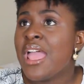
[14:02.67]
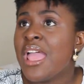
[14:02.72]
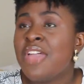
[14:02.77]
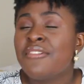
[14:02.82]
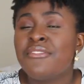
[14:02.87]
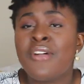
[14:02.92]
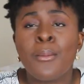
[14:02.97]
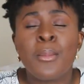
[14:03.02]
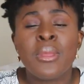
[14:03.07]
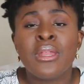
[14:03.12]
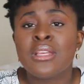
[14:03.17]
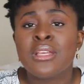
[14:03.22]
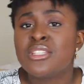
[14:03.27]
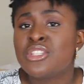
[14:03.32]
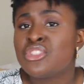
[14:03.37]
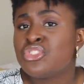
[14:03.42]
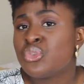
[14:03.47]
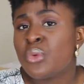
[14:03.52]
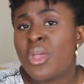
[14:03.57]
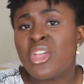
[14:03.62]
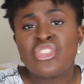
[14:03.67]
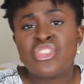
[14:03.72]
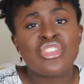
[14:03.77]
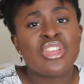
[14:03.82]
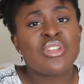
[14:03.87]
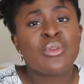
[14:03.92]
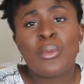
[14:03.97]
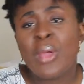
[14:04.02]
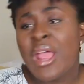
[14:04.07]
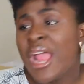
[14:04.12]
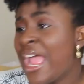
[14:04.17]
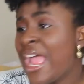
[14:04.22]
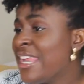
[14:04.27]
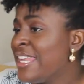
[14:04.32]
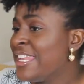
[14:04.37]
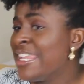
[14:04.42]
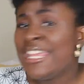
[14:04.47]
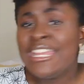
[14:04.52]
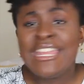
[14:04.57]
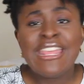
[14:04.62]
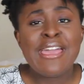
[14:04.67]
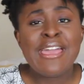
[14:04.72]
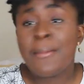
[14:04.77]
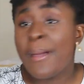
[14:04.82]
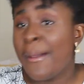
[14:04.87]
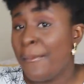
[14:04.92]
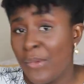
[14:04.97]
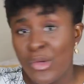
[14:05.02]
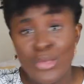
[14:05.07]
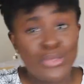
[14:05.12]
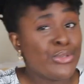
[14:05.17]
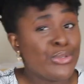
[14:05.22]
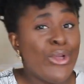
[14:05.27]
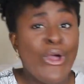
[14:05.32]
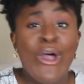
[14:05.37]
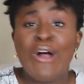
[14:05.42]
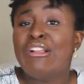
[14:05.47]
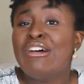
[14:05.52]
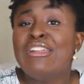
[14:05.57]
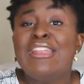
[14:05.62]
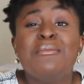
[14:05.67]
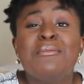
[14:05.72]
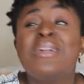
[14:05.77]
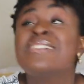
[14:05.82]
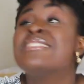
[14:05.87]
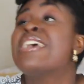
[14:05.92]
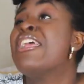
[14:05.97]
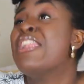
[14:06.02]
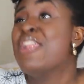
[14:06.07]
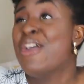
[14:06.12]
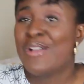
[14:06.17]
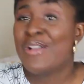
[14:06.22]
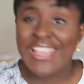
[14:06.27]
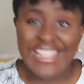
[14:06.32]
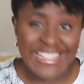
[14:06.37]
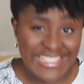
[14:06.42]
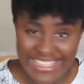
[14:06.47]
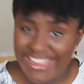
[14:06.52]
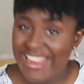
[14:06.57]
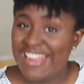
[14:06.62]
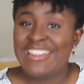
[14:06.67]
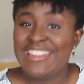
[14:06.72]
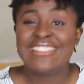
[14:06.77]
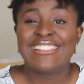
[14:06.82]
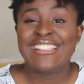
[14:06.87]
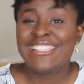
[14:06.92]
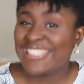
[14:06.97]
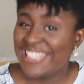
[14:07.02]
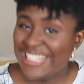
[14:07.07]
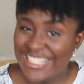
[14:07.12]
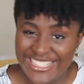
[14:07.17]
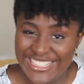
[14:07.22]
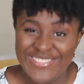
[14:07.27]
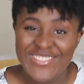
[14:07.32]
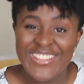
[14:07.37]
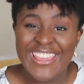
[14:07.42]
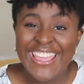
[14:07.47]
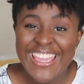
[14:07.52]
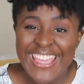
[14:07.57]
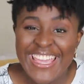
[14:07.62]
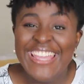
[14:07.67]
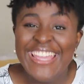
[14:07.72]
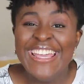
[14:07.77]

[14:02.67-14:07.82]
if I'm in a situation where I need Him, I'm going to call on Him, because I know He's there and He's listening to me.